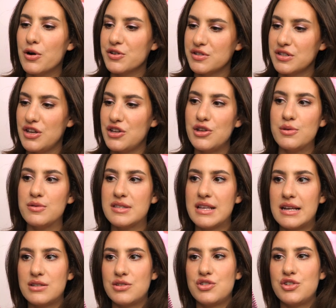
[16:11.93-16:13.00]
personally use
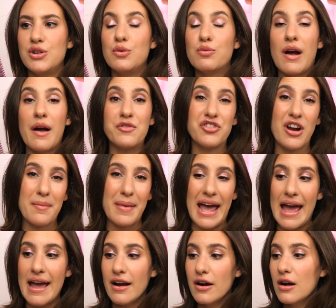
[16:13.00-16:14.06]
this to rough dry my
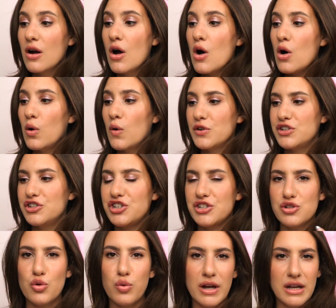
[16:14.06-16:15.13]
hair or to
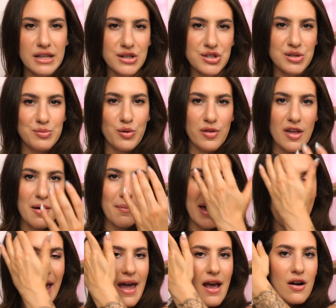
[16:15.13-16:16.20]
just quickly smooth out
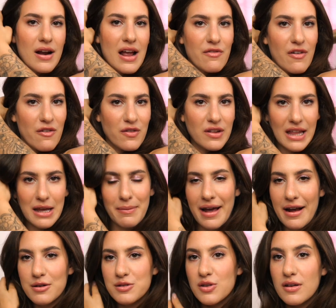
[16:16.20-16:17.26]
my hair. If I feel like my
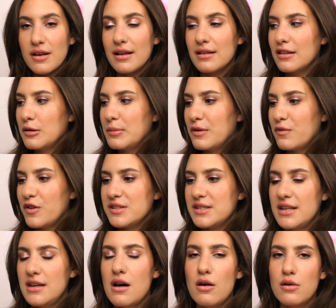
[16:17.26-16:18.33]
hair is looking a little bit
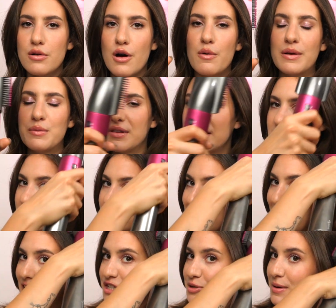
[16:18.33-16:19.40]
frizzy, I'll go in with this
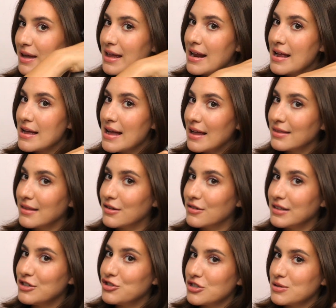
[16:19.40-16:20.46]
attachment and
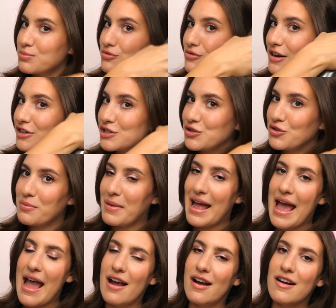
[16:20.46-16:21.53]
literally just brush through my
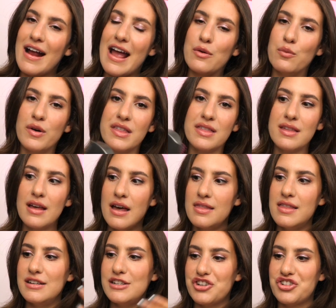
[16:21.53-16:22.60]
hair, and with
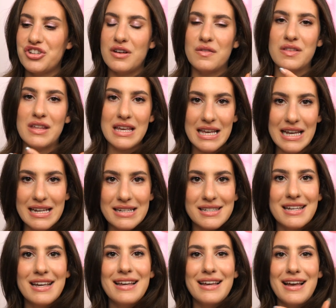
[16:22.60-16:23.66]
the addition of the
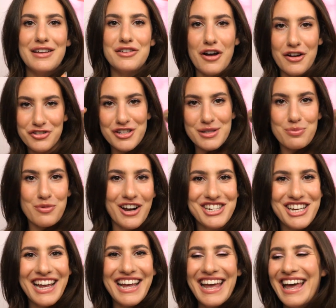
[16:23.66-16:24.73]
heat and not just
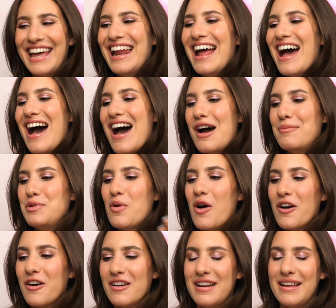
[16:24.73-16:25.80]
brushing it, um, you
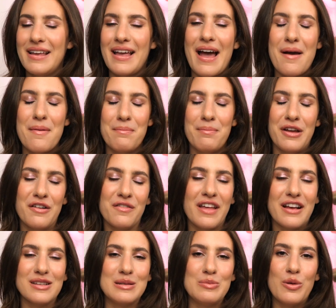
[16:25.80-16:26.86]
are gonna get a bit of
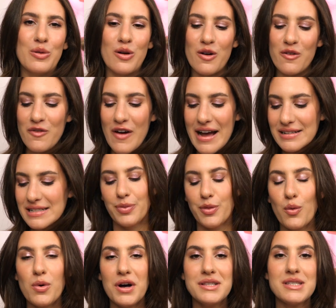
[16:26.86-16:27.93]
like a smoother effect.
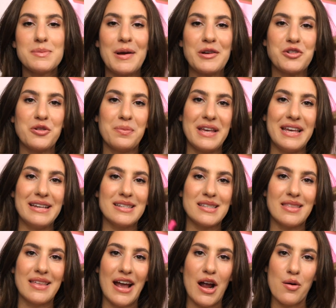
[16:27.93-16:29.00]
The one special piece
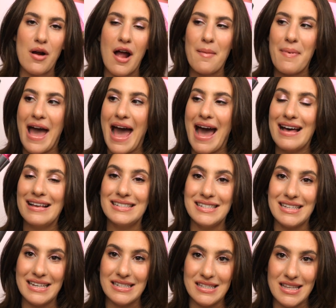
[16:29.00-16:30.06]
that the Airwrap has
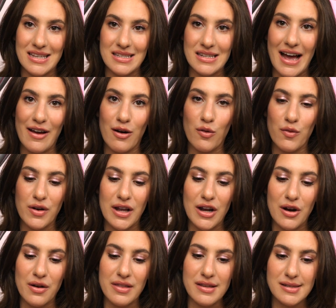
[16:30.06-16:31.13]
is this guy over
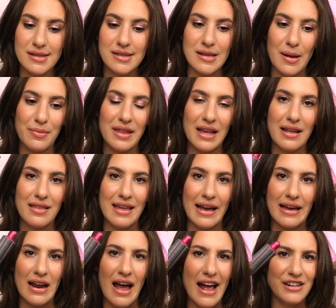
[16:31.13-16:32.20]
here. This is something
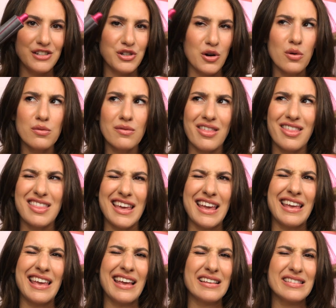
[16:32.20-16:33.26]
that I don't
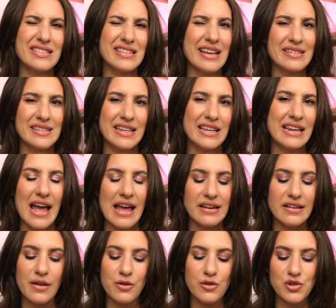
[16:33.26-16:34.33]
think exists in
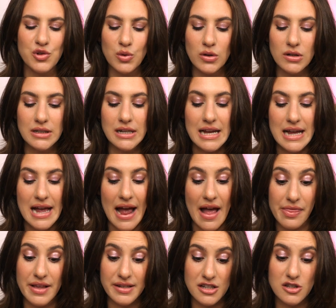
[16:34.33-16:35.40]
any other tool,
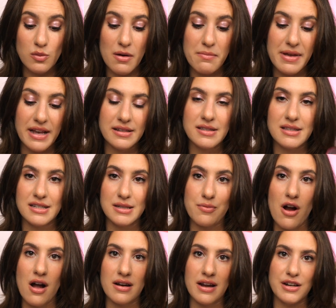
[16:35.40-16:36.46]
and this is what makes this
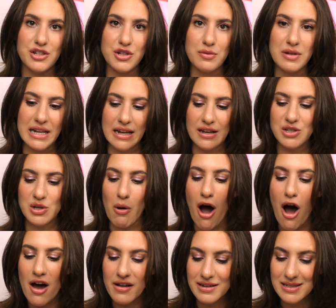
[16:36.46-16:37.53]
product unique. So
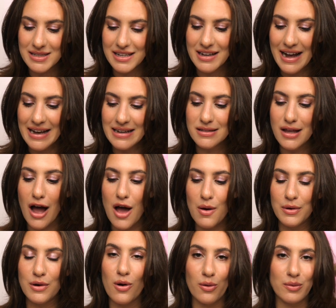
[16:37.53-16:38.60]
honestly, guys, I
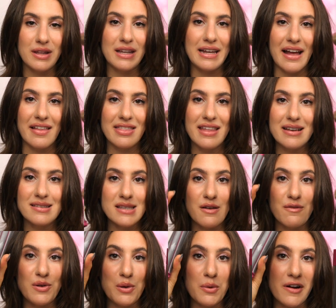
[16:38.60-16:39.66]
would only get this
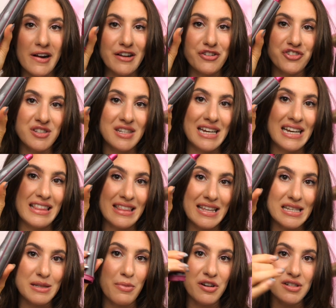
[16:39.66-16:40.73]
if you were interested in
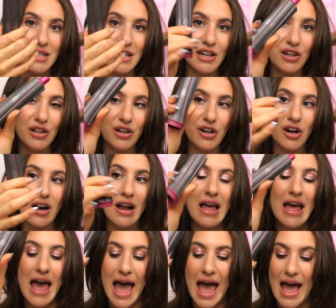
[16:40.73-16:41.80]
this particular
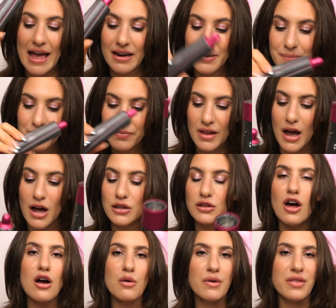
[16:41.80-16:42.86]
head,
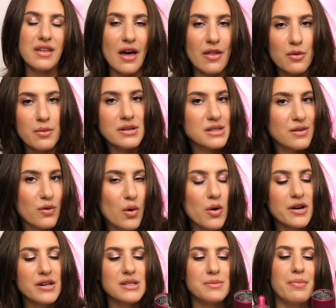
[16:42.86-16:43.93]
along with the other ones, of
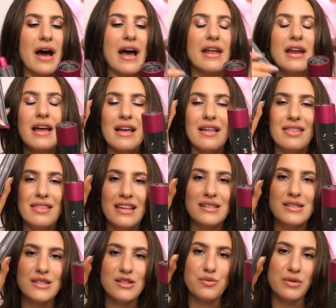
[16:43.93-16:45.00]
course, but
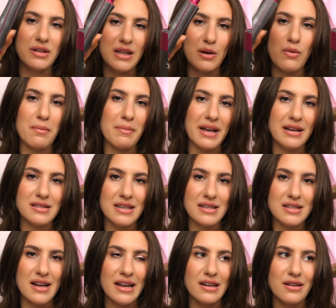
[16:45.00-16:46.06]
this is really what makes
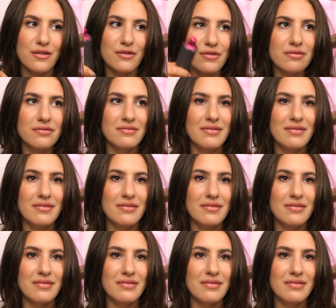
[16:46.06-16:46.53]
this kind of